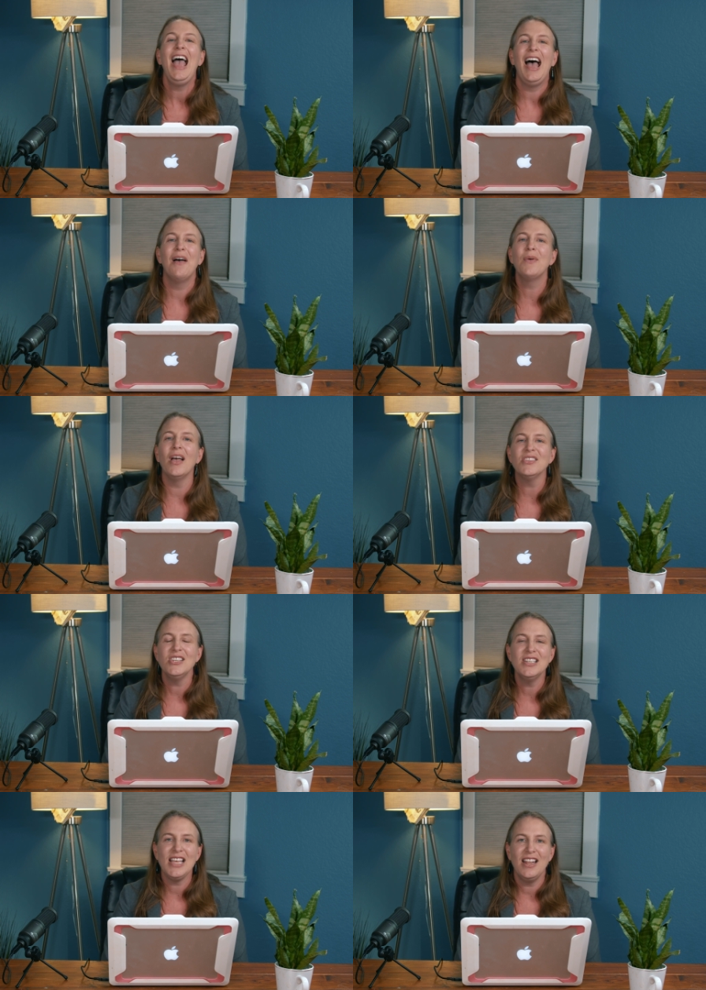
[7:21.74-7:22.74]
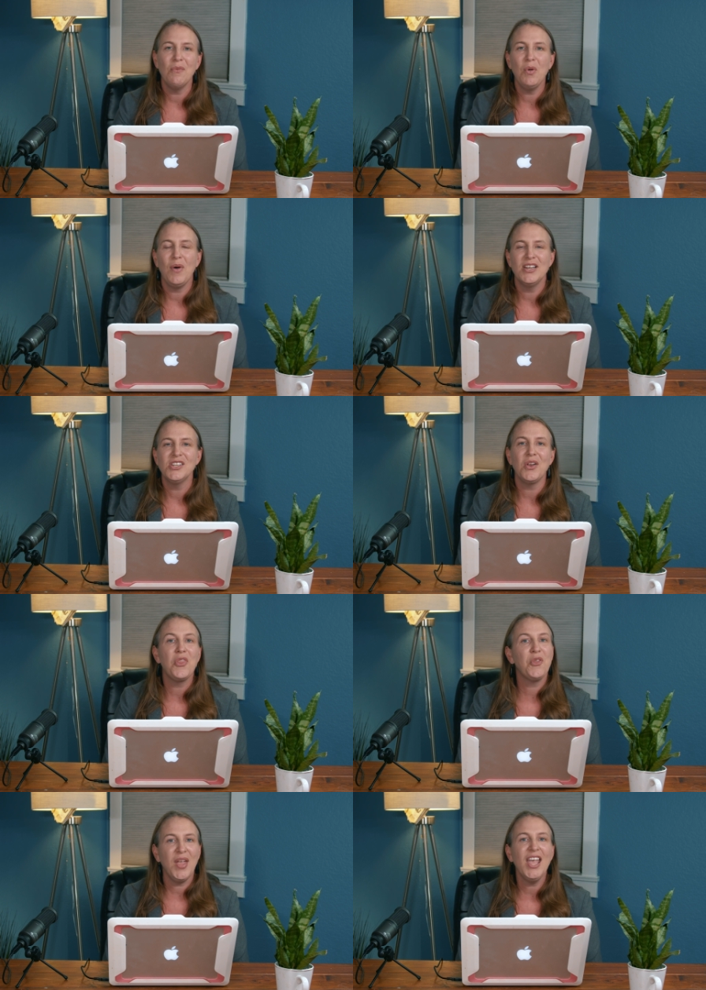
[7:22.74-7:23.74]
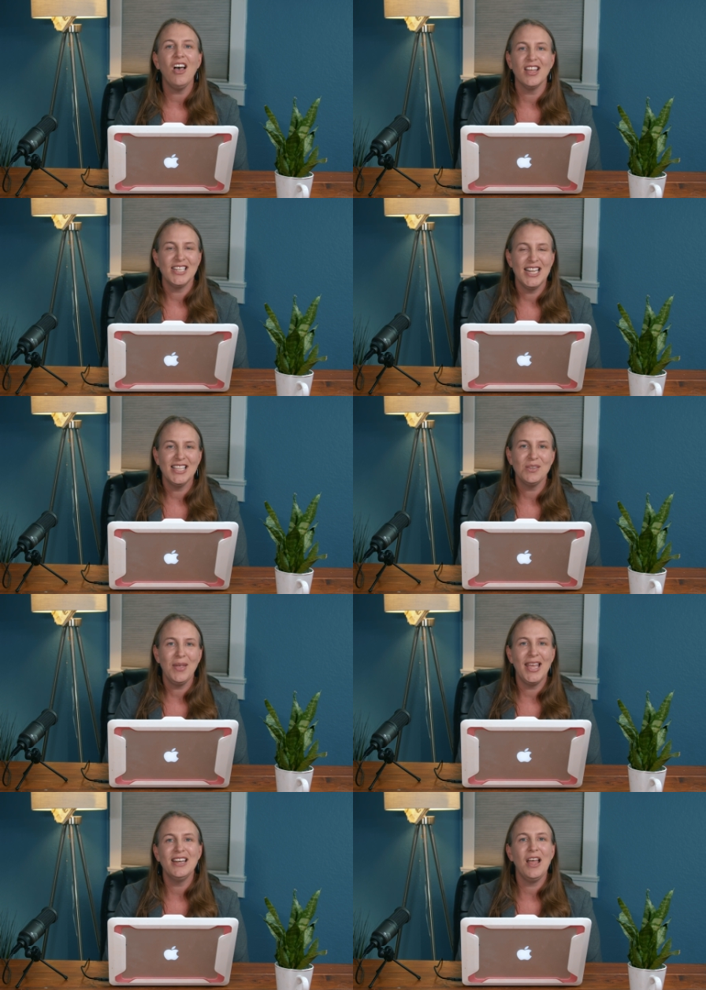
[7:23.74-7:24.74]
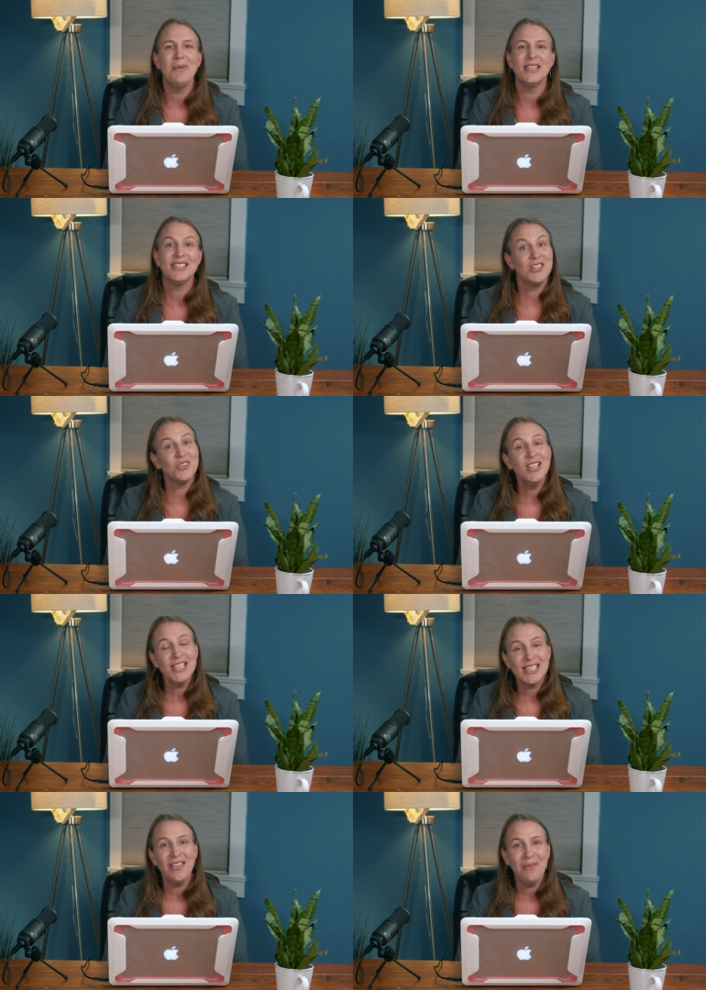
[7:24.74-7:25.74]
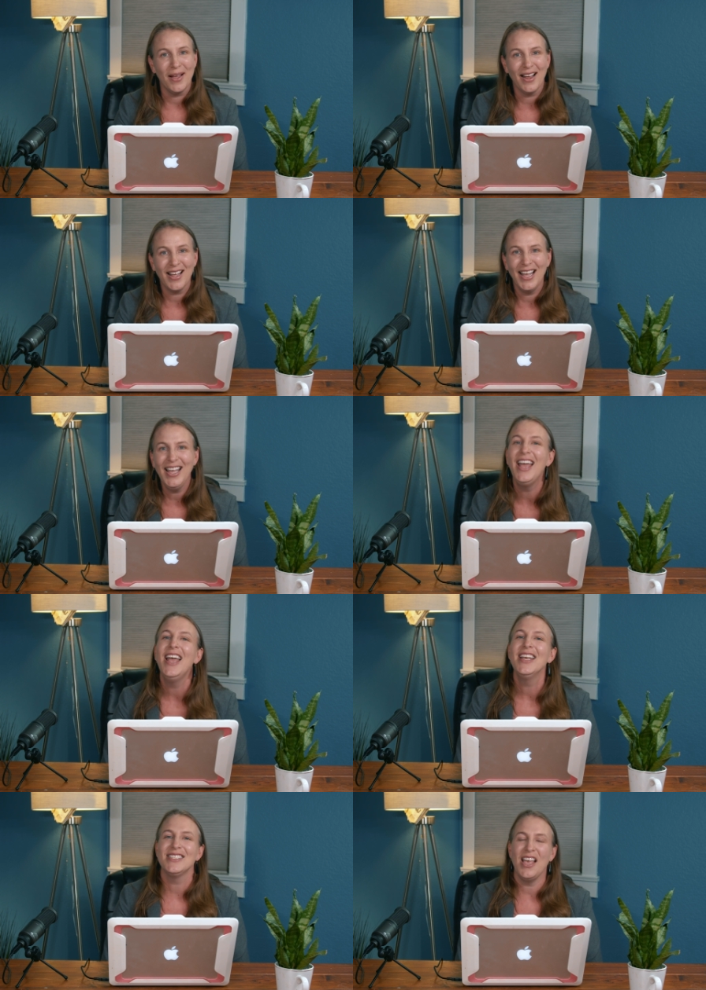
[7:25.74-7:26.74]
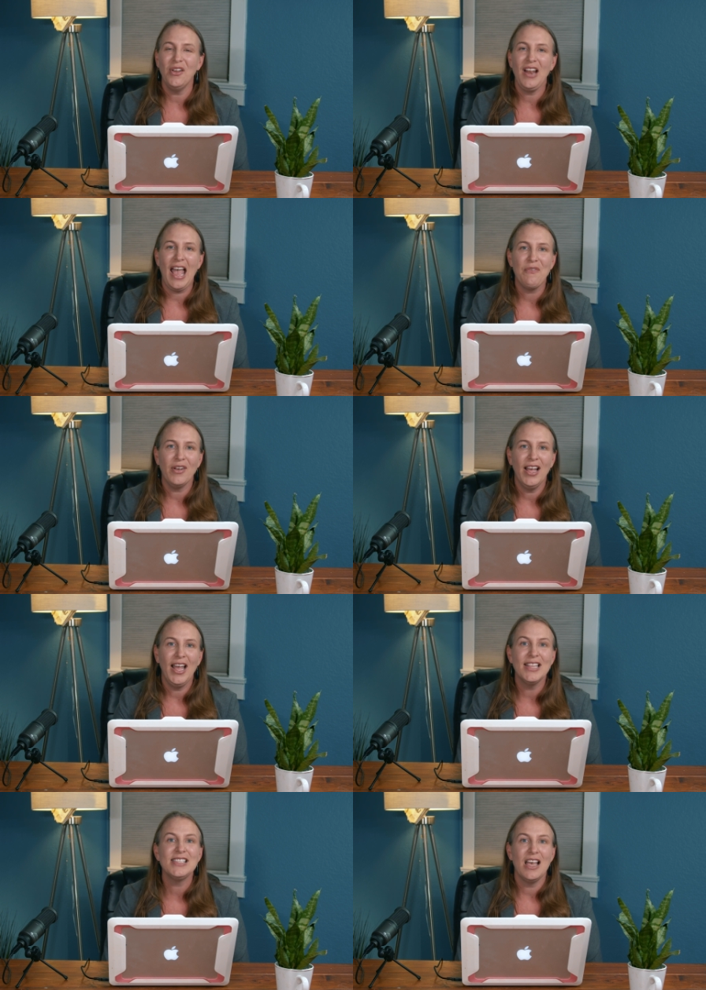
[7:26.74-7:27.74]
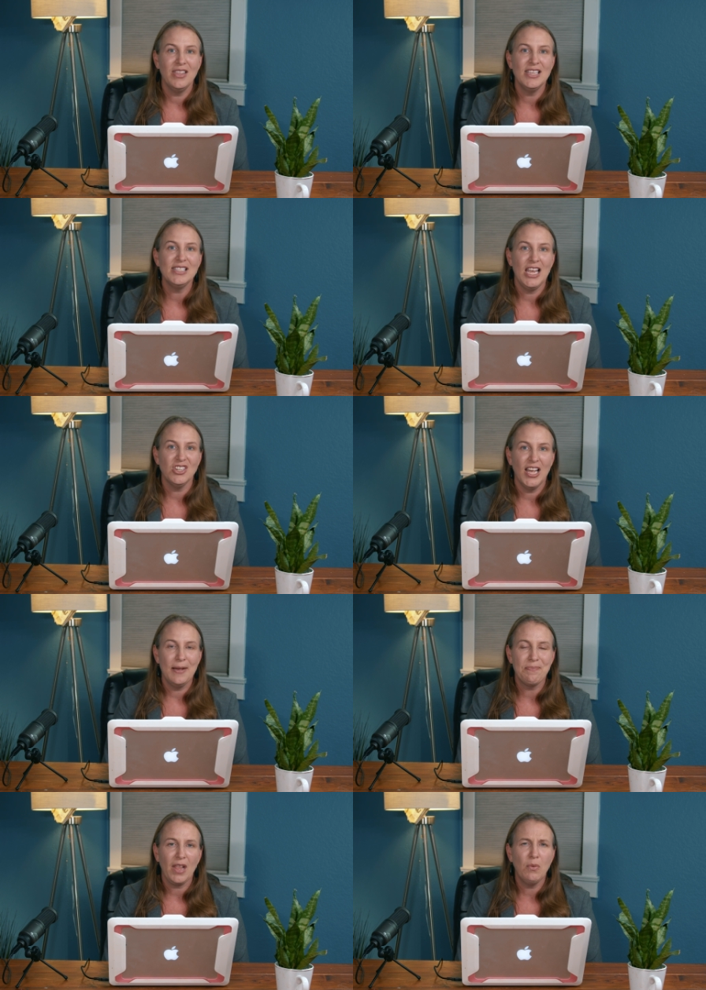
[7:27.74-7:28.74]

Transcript: Uh, we also decided that we wanted to go to three continents. So we ended up in Central and South America, Southern Africa, and Southeast Asia.